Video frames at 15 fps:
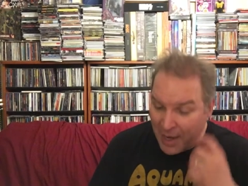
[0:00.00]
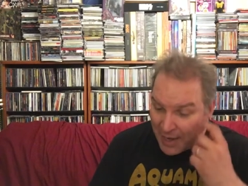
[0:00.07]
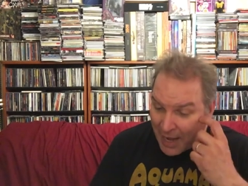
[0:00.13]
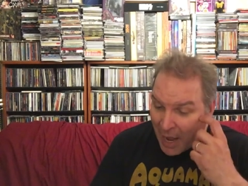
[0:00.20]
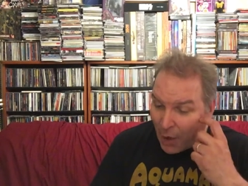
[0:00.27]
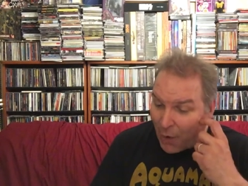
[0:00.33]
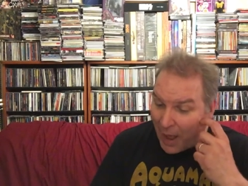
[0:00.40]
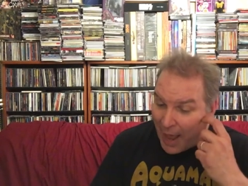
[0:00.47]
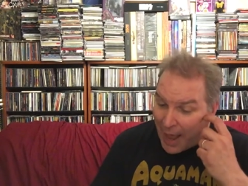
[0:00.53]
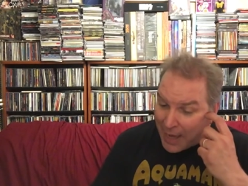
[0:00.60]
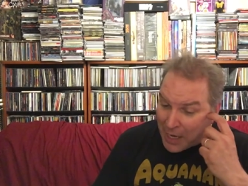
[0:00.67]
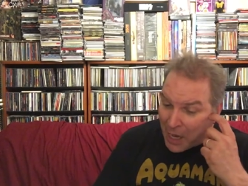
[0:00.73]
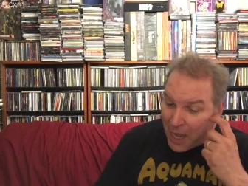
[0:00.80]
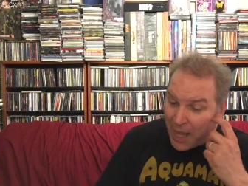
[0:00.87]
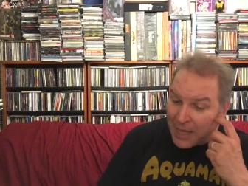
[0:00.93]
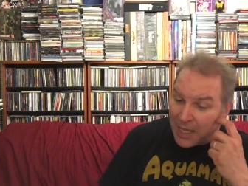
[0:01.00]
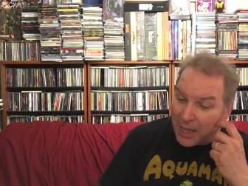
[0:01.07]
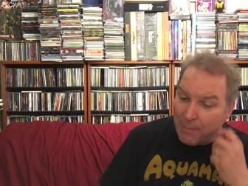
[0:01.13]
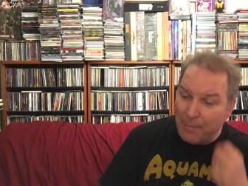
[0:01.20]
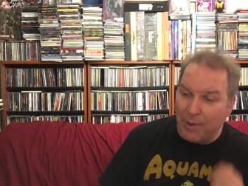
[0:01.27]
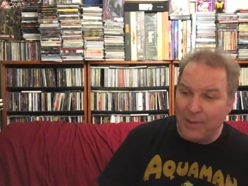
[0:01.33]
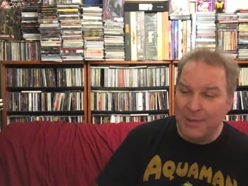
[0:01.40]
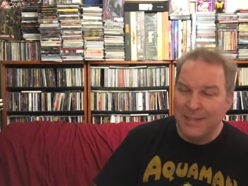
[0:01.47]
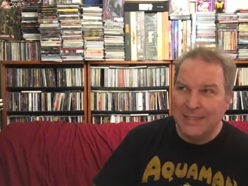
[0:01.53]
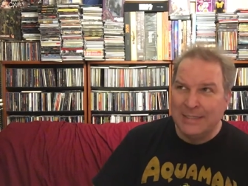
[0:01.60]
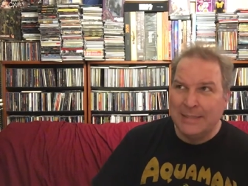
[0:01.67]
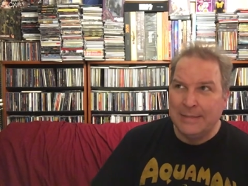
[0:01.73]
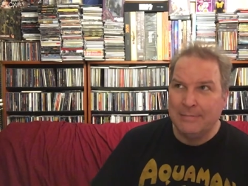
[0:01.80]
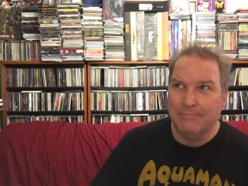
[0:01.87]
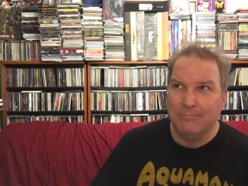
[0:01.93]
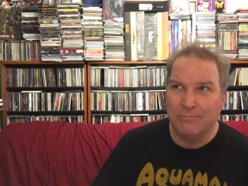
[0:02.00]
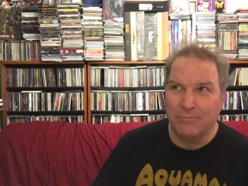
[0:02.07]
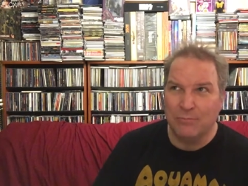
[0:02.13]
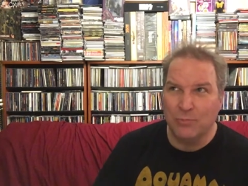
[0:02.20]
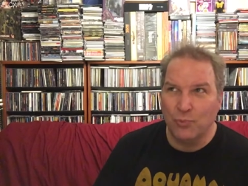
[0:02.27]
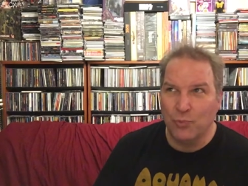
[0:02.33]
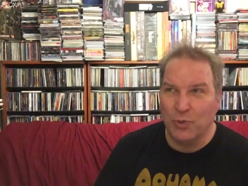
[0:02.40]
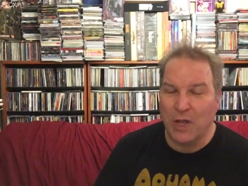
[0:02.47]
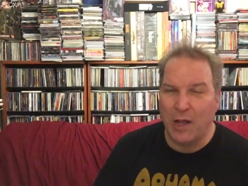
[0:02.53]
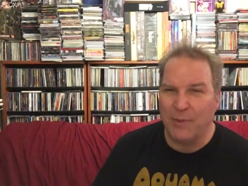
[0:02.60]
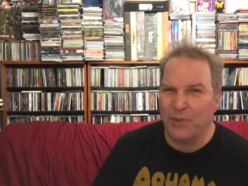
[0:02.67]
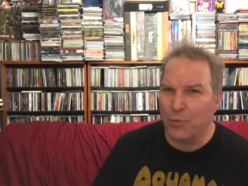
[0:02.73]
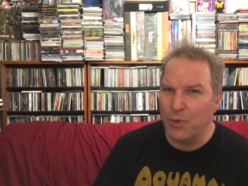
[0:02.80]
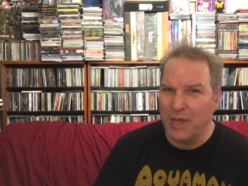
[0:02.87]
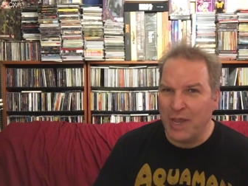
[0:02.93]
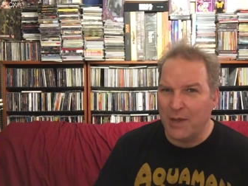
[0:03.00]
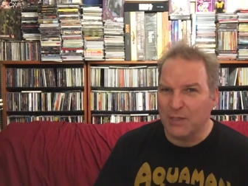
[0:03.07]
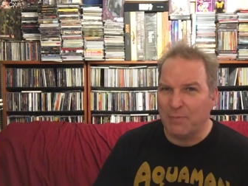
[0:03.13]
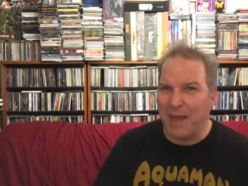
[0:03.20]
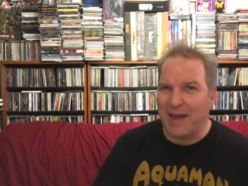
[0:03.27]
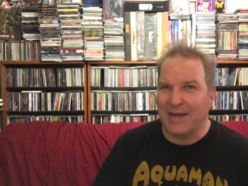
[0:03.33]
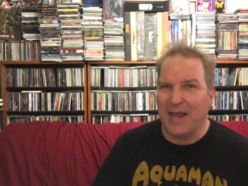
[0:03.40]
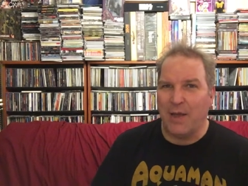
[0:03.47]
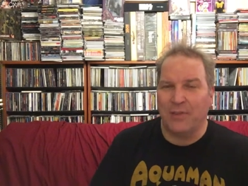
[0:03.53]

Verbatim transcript: Now, I caught him mm, three years back now.